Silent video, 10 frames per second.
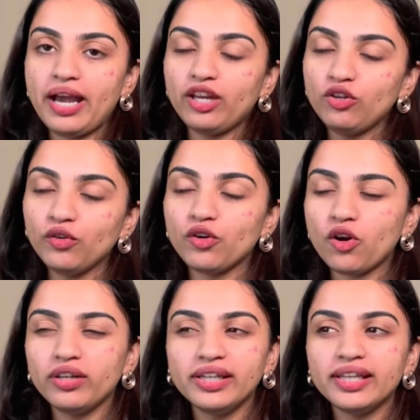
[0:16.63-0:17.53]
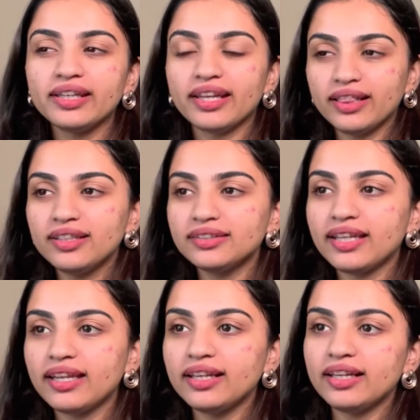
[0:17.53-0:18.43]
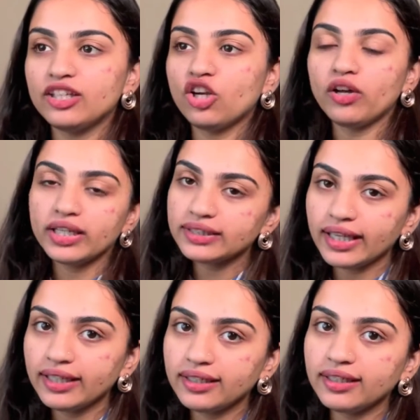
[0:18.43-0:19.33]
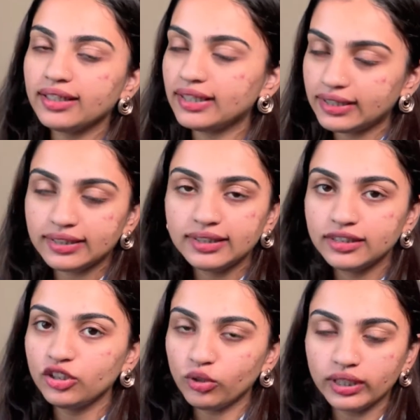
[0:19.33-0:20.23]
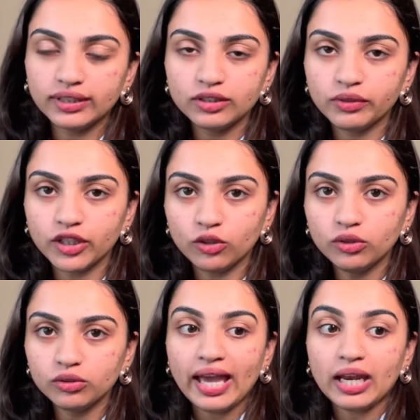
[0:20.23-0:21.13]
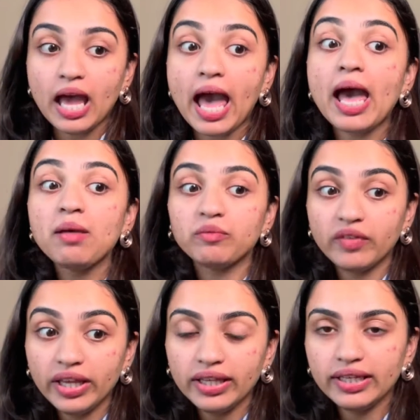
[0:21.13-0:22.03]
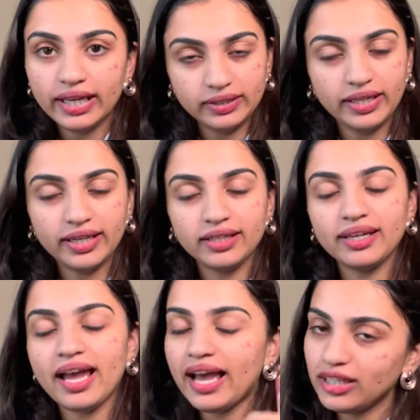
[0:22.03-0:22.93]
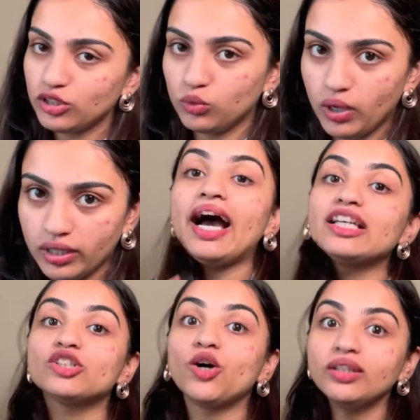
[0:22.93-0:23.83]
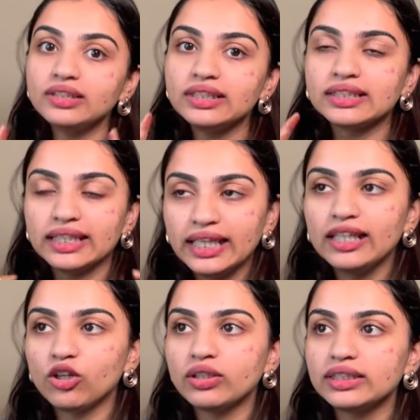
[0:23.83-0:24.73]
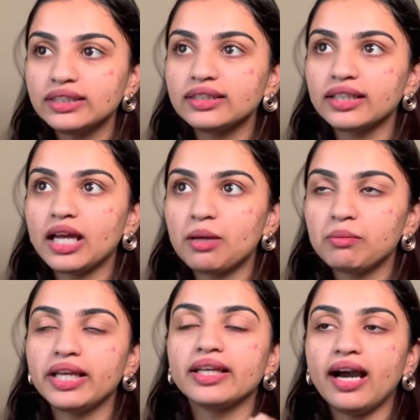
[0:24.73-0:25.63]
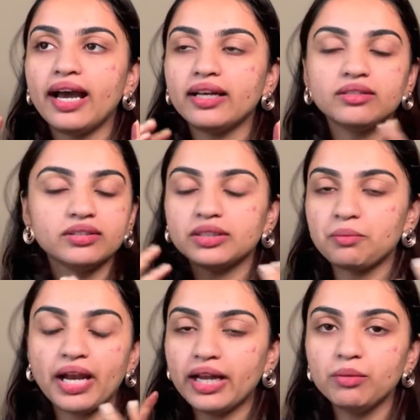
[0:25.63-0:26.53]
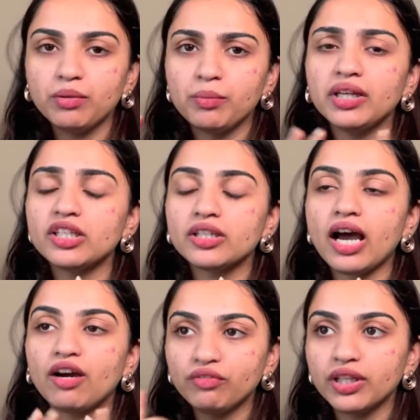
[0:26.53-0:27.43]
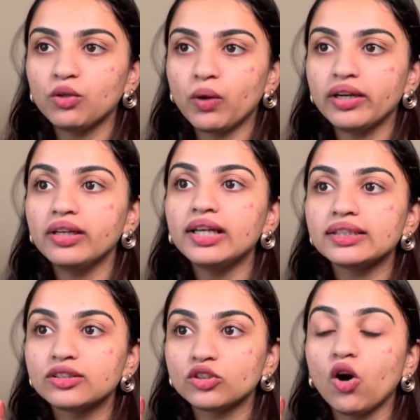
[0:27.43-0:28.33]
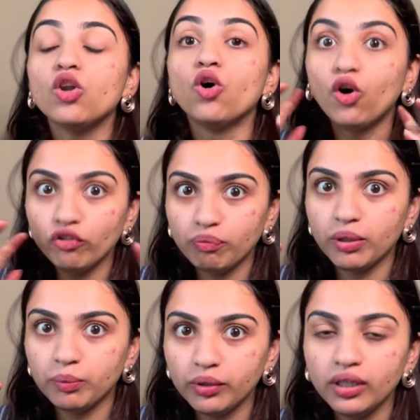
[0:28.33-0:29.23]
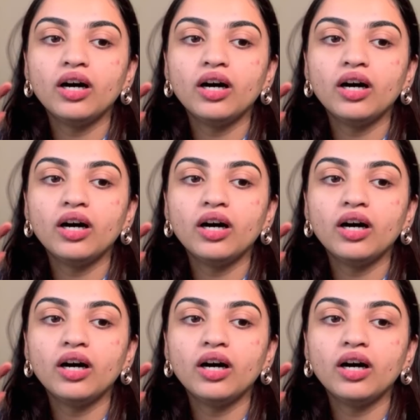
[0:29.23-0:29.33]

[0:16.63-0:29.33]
I know you've already read this title and you're excited, and that's the reason you clicked this video, and I'm very excited as you are. I saw this reel on Instagram, some random people, and after that one reel I saw a lot of people